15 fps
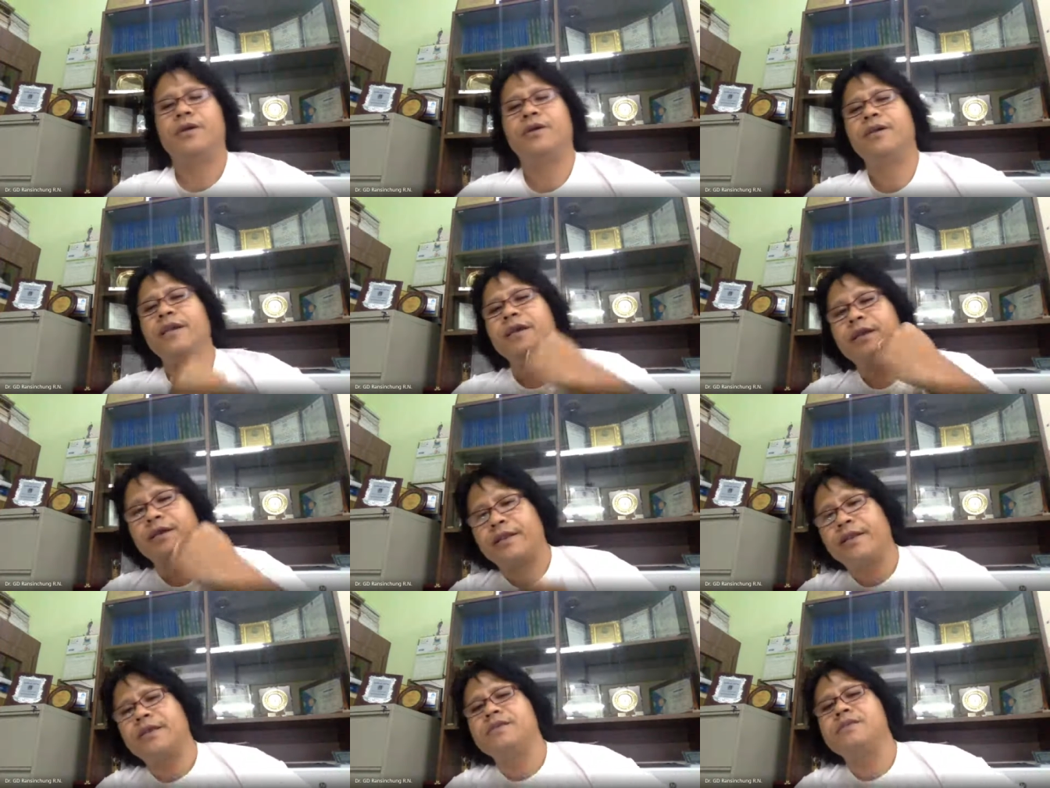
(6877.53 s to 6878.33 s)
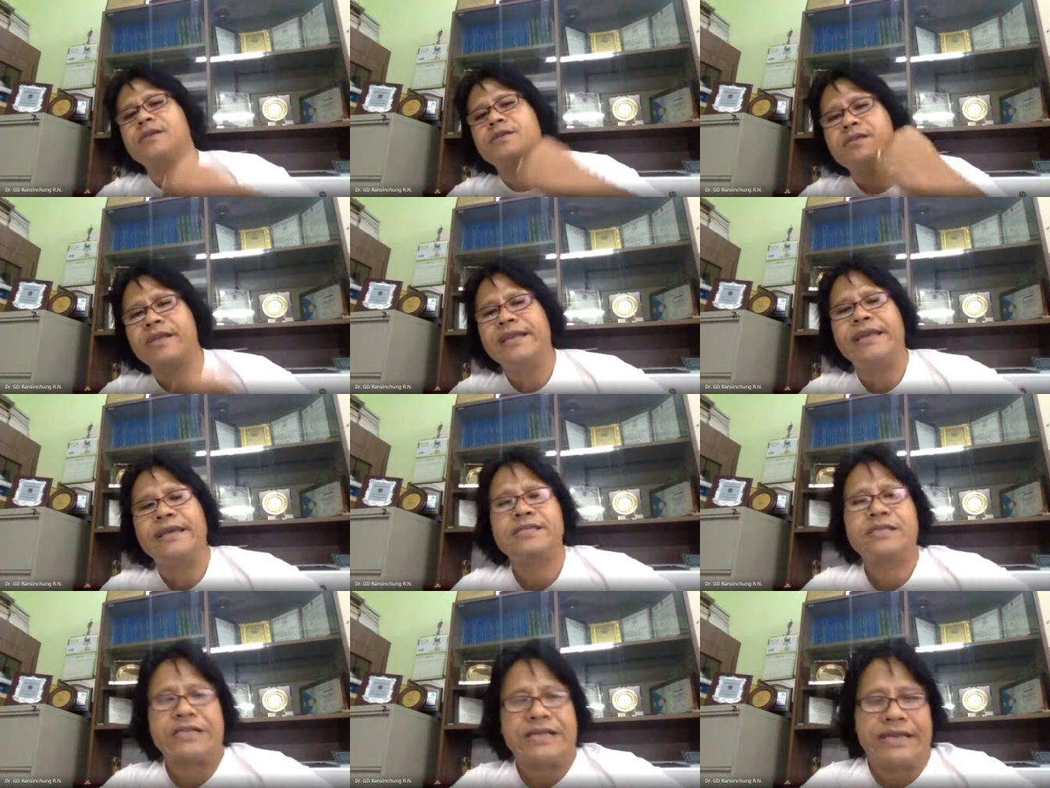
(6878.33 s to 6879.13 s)
okay, creates a
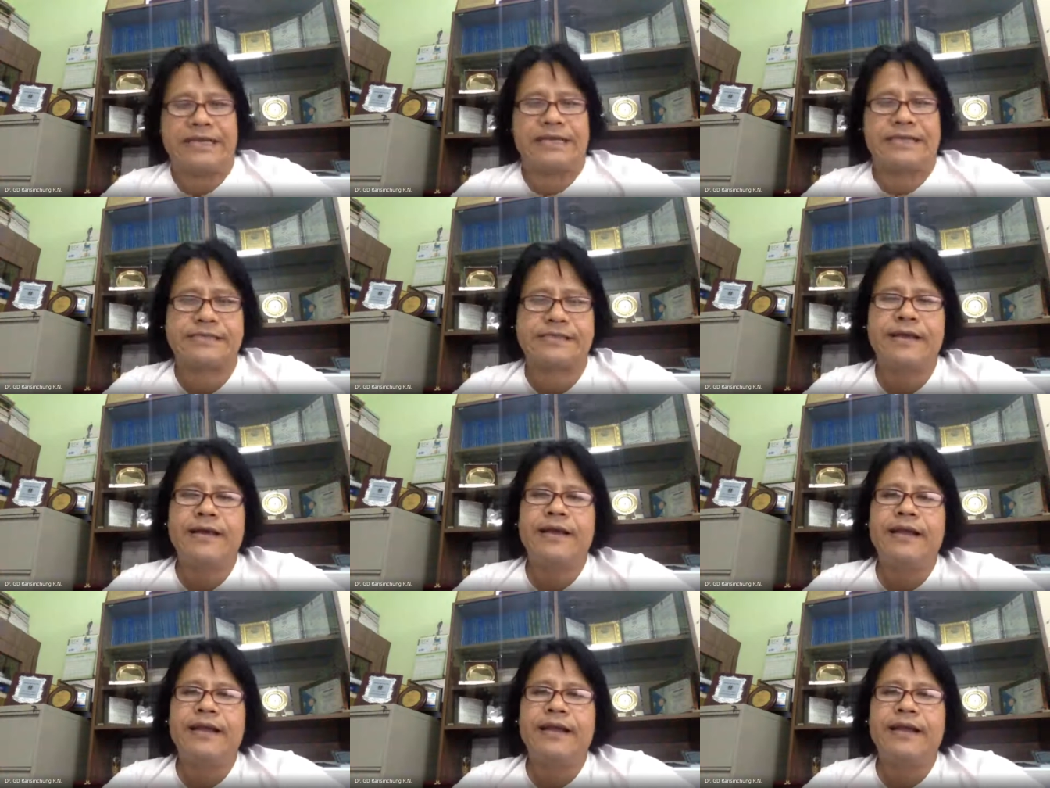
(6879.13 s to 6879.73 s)
shrinkage cracks.